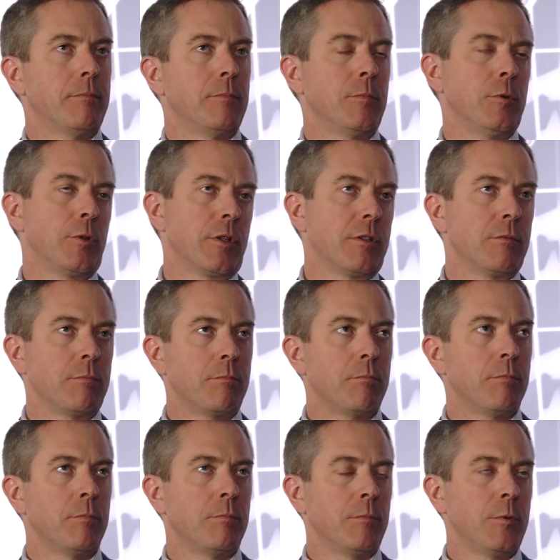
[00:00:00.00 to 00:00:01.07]
you can
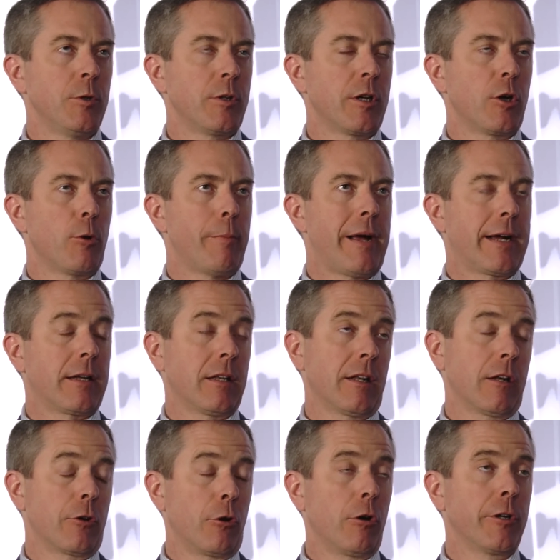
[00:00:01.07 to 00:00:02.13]
go back a
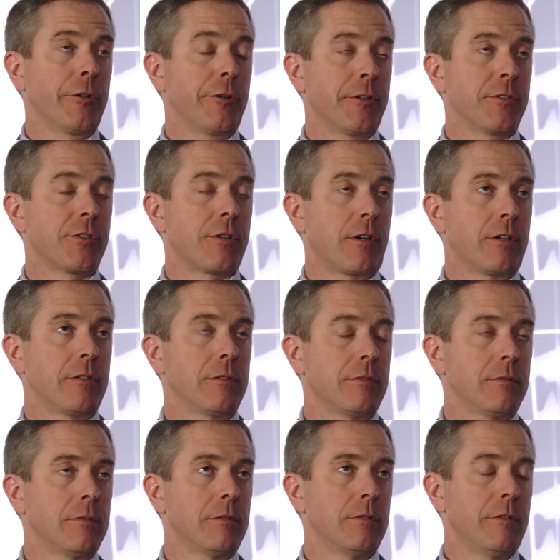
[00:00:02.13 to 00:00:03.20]
little earlier to start,
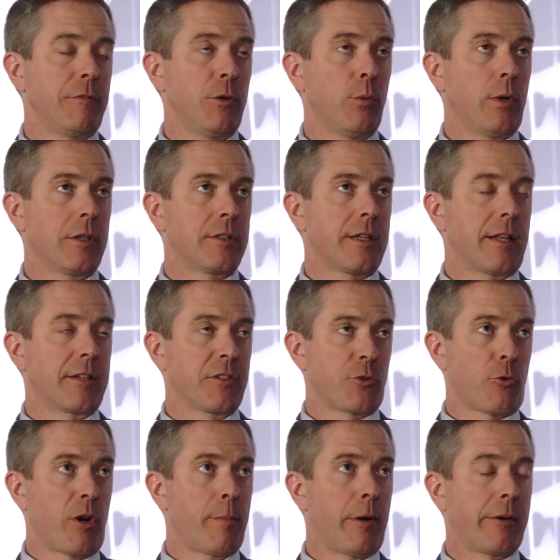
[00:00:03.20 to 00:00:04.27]
if you want, telling a
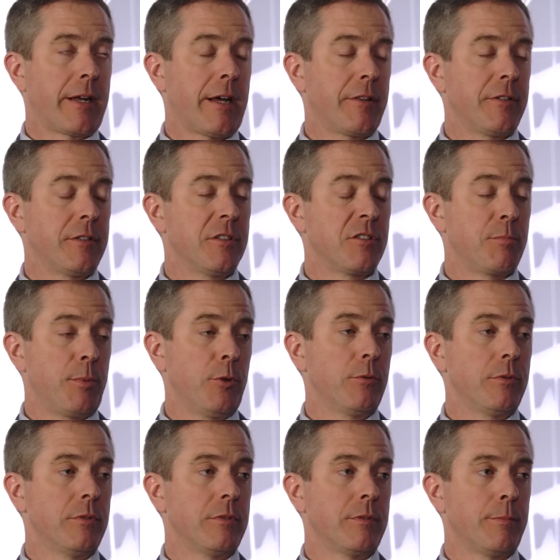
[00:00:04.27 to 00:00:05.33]
story about how the dispute
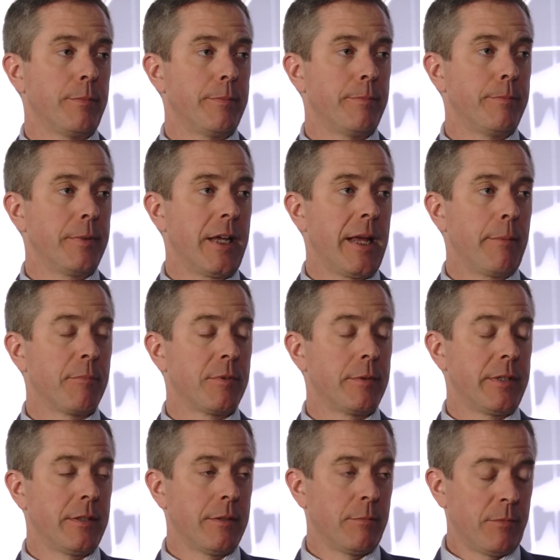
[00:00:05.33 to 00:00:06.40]
became
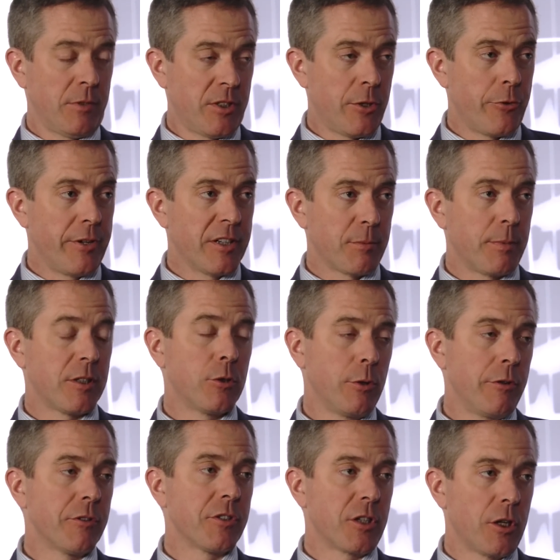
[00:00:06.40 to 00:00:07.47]
serious. But 2
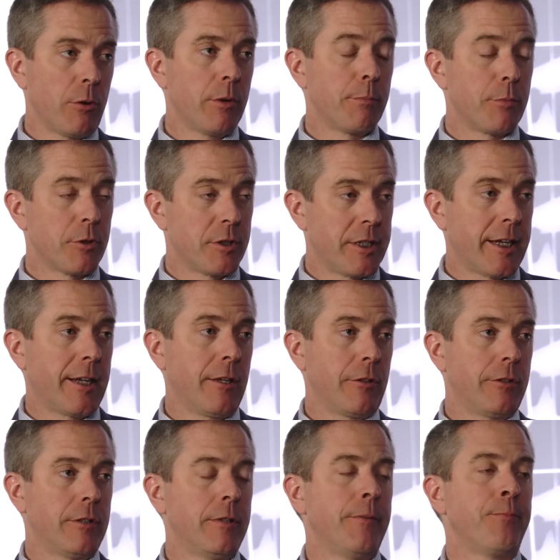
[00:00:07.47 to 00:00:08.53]
years ago in
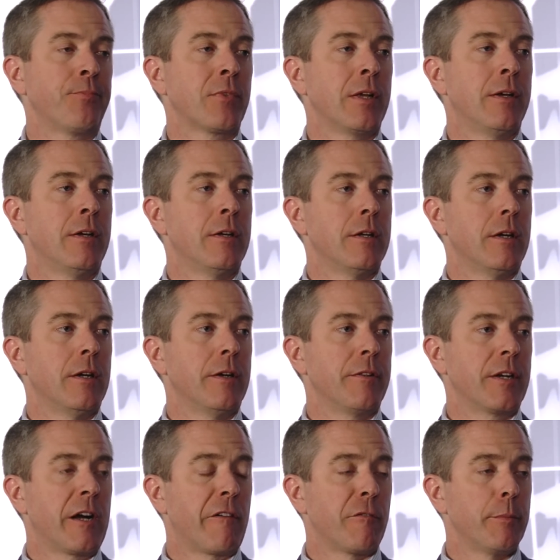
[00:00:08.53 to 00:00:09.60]
particular,
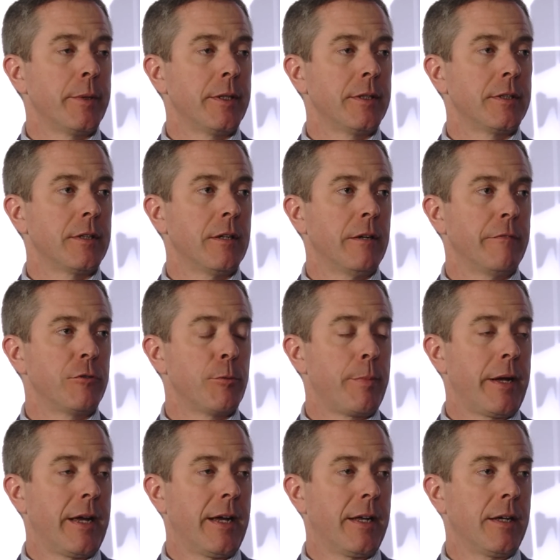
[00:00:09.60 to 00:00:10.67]
the government of
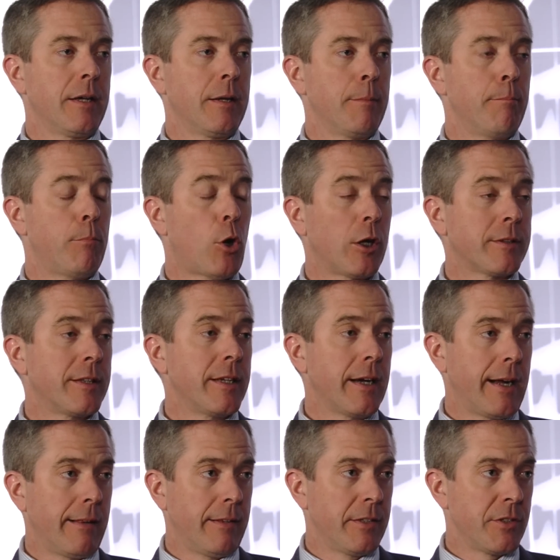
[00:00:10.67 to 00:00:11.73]
Japan bought the
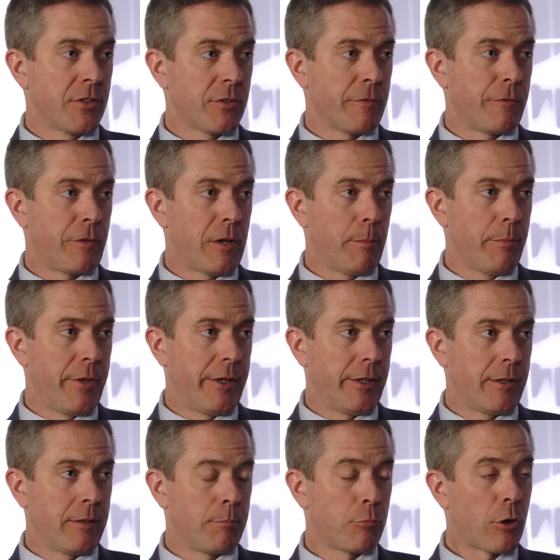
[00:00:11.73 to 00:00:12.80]
islands from
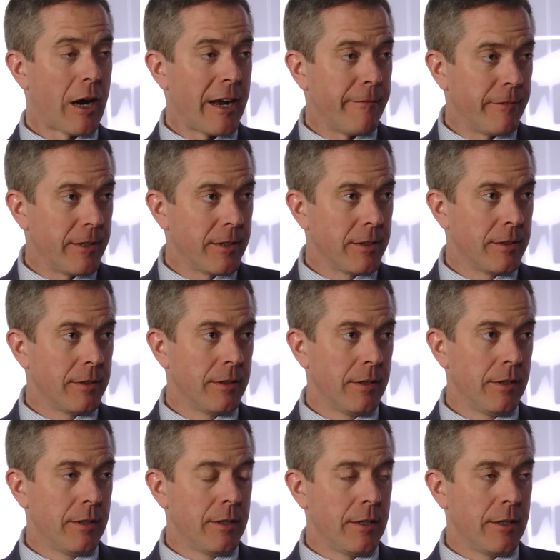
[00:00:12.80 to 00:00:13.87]
their private
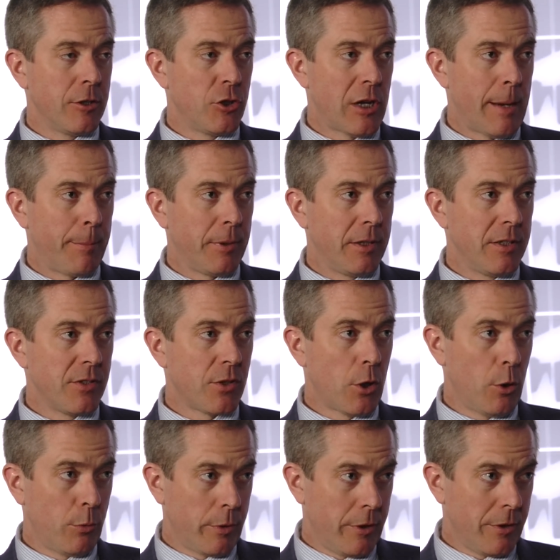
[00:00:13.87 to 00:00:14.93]
Japanese
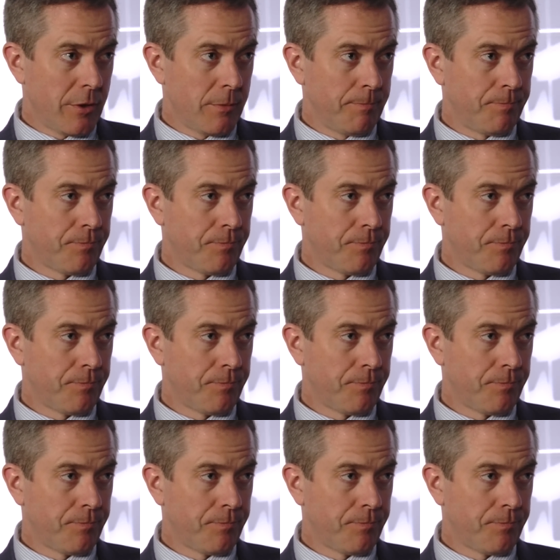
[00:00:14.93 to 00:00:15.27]
owners.